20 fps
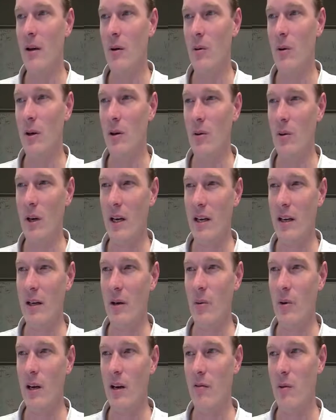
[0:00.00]
Well, right
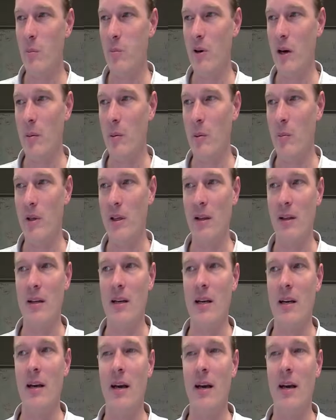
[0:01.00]
here we have a probability.